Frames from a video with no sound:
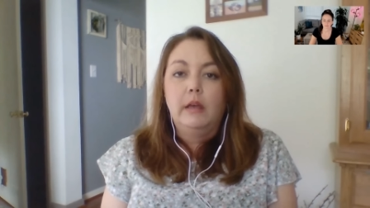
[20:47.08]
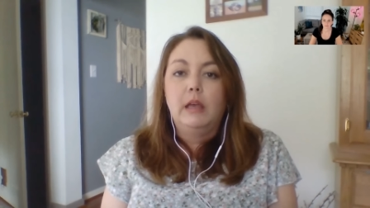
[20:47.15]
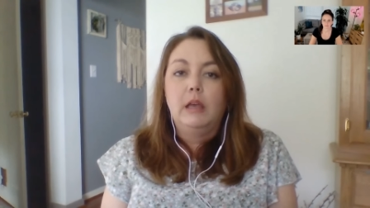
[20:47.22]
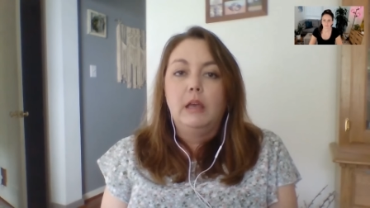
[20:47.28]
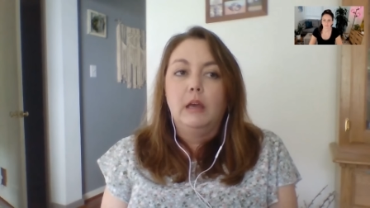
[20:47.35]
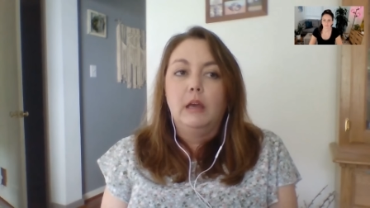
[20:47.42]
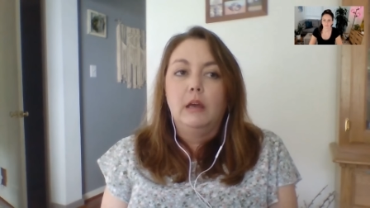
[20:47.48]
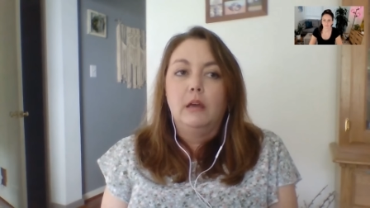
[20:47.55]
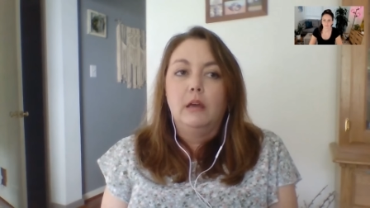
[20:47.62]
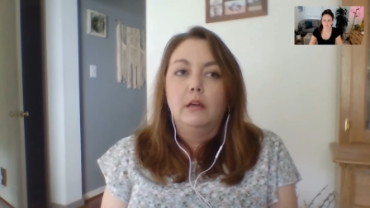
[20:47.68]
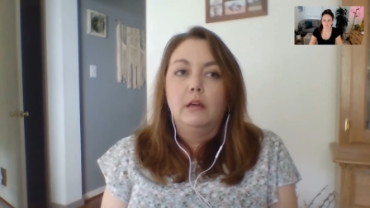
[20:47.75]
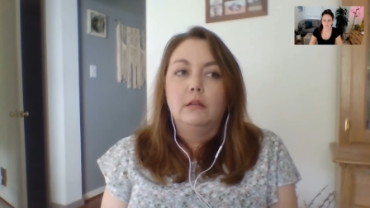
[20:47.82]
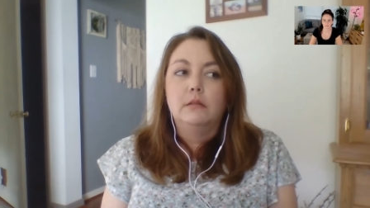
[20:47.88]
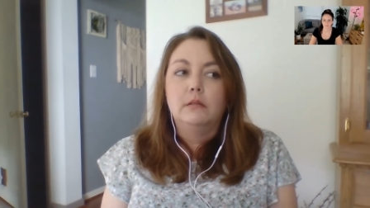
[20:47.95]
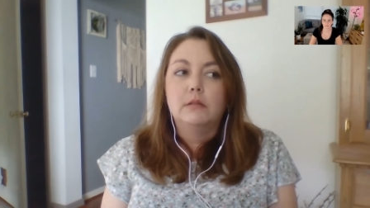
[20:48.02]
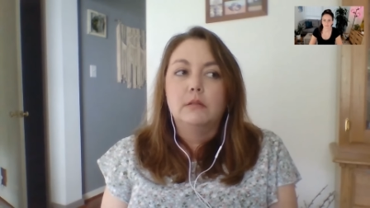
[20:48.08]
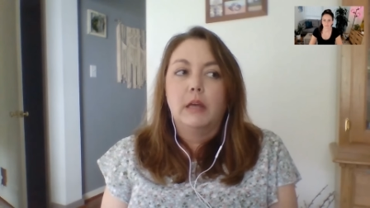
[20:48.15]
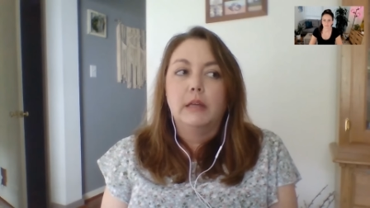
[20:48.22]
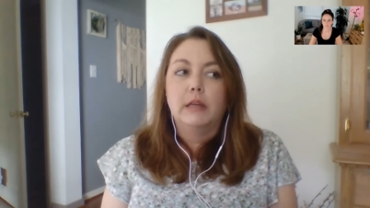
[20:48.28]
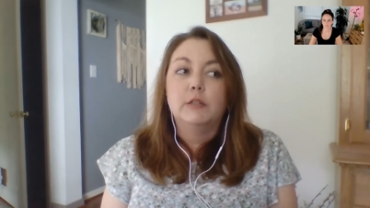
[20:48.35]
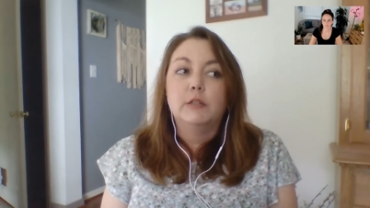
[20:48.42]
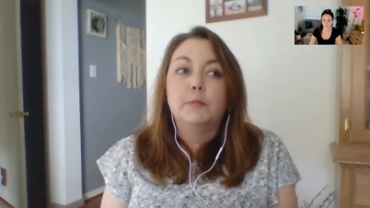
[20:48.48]
And
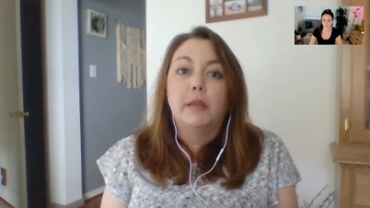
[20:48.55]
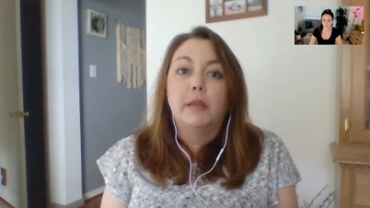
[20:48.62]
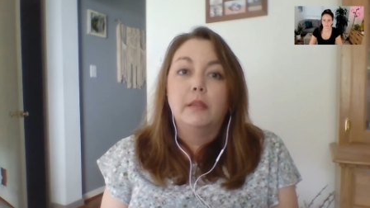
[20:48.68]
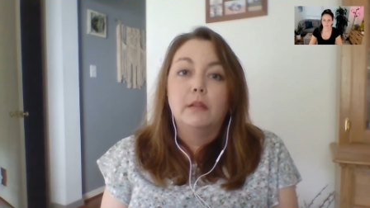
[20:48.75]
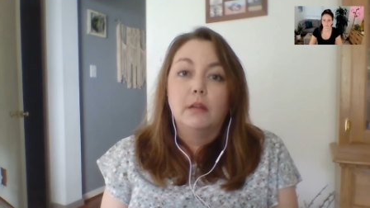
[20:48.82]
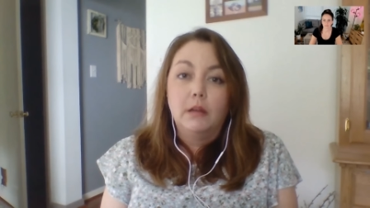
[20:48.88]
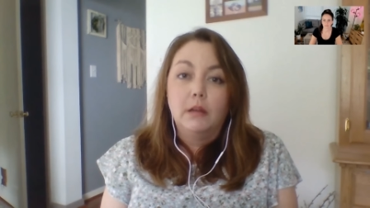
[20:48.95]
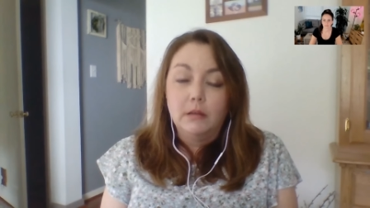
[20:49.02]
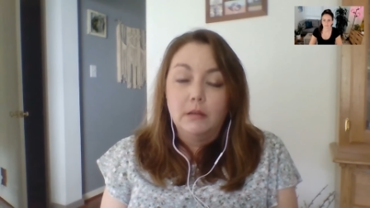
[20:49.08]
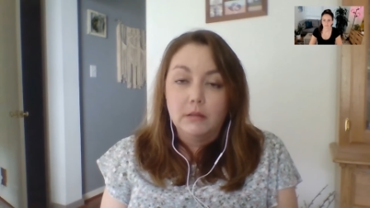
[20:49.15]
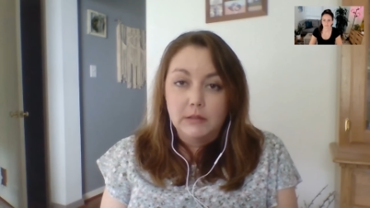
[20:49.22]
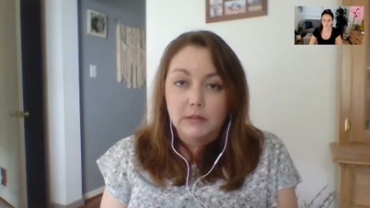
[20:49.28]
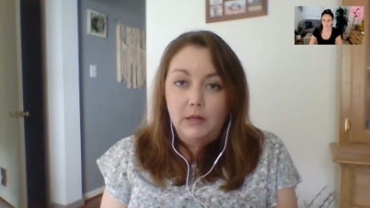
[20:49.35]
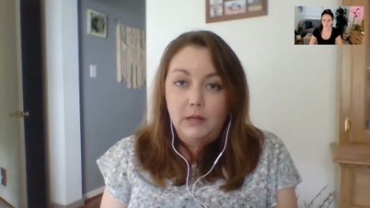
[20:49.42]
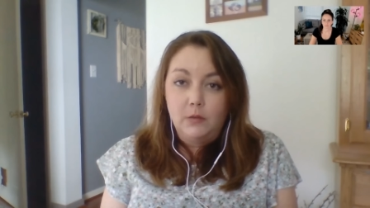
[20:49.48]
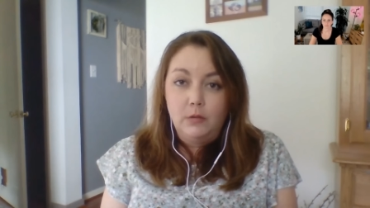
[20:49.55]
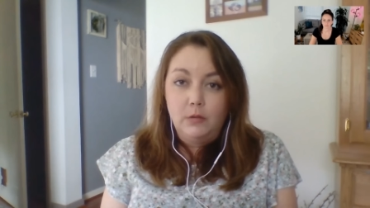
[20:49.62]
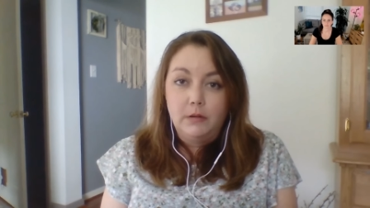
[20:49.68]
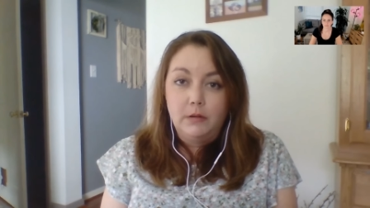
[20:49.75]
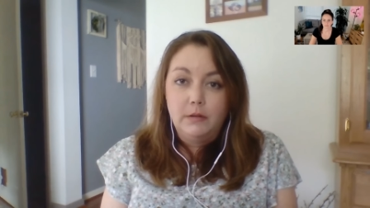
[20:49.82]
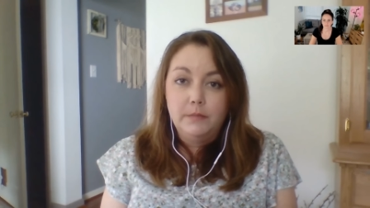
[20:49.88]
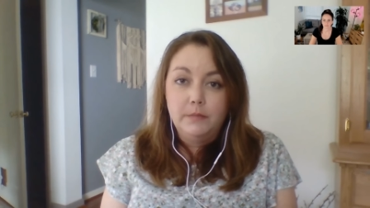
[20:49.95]
I had to spend the night in the psych
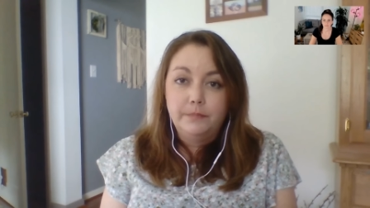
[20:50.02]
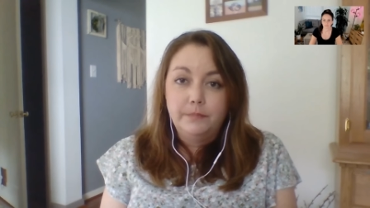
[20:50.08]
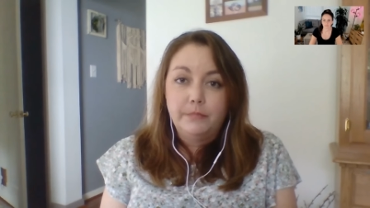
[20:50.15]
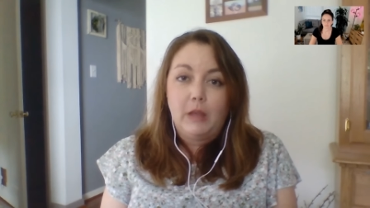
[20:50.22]
ward,